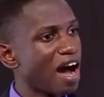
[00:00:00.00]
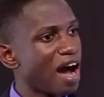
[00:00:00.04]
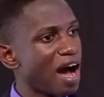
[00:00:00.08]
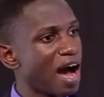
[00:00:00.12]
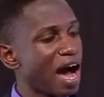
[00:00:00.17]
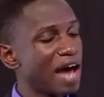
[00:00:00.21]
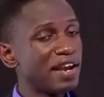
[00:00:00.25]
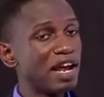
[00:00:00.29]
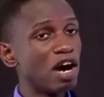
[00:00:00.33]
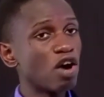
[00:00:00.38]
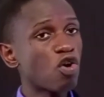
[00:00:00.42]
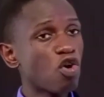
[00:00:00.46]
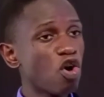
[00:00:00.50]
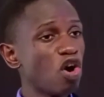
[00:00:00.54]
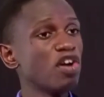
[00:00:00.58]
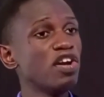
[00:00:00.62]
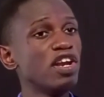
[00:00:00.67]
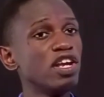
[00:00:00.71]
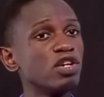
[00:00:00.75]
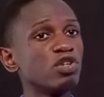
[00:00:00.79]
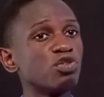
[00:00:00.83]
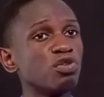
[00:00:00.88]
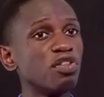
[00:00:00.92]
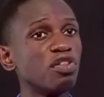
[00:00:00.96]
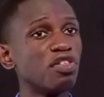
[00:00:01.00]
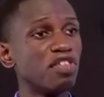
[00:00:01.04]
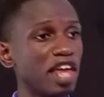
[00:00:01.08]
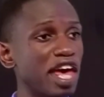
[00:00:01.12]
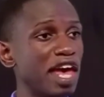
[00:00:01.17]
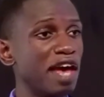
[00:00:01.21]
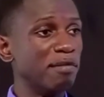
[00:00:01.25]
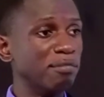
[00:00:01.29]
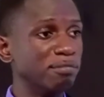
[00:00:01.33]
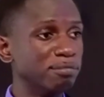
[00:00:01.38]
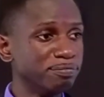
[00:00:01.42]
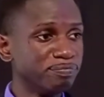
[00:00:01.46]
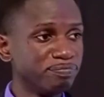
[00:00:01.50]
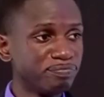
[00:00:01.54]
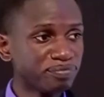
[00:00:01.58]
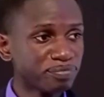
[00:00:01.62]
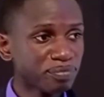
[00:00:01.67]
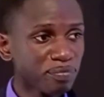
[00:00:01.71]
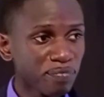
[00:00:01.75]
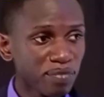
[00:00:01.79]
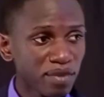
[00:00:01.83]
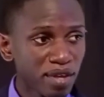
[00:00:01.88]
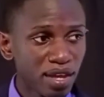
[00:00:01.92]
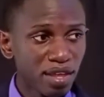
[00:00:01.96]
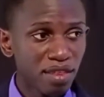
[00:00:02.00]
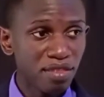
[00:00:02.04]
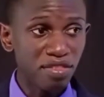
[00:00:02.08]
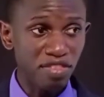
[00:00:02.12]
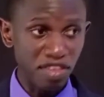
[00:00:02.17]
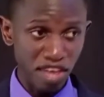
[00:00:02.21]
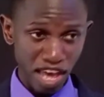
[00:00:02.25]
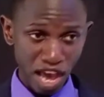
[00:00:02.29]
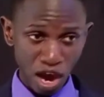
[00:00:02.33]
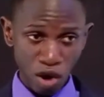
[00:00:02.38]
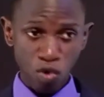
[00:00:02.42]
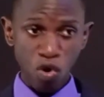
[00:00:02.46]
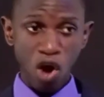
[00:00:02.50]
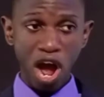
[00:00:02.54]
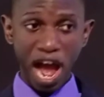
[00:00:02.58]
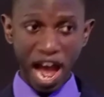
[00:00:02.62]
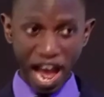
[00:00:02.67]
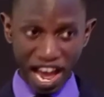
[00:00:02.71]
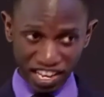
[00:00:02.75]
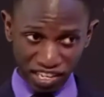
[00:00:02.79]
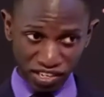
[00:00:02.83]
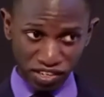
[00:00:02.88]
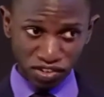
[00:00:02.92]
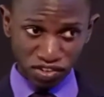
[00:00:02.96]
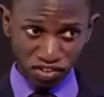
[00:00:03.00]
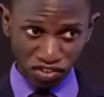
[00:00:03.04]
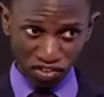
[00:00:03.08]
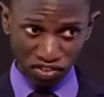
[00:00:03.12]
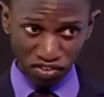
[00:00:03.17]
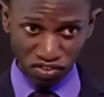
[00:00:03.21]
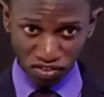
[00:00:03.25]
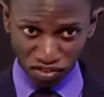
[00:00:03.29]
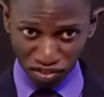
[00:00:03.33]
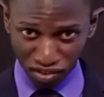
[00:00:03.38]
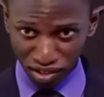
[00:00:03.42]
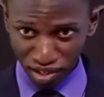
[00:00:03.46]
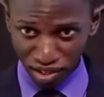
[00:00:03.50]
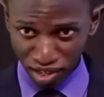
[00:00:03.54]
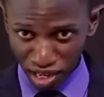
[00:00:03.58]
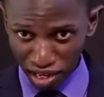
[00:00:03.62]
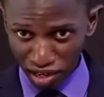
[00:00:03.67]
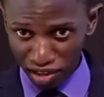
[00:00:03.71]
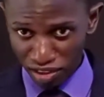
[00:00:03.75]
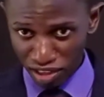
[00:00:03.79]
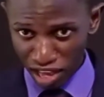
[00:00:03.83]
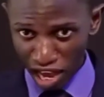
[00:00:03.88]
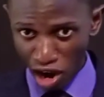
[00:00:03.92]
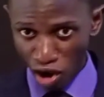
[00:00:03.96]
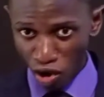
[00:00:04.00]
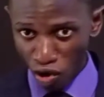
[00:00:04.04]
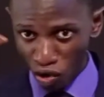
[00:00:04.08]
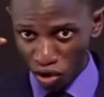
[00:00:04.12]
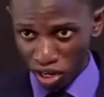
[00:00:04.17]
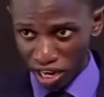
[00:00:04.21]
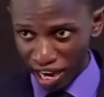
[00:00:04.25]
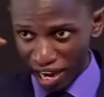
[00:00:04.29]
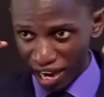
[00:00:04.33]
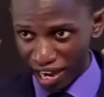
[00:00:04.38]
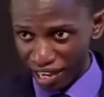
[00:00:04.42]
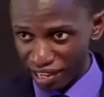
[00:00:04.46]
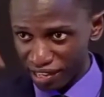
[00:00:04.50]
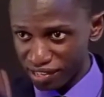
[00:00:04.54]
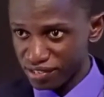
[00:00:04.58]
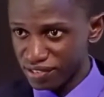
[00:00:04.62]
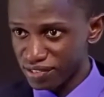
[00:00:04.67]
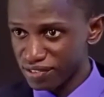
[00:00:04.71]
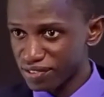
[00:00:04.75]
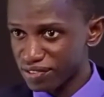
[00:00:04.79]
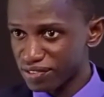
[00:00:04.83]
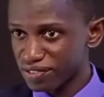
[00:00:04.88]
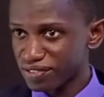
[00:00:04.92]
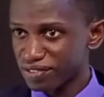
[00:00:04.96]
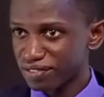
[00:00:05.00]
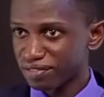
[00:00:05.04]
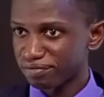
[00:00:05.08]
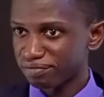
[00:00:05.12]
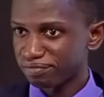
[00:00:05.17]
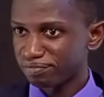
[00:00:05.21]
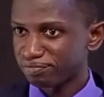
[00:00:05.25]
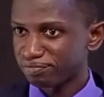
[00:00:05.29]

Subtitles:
And according to them, they are wise in their own eyes.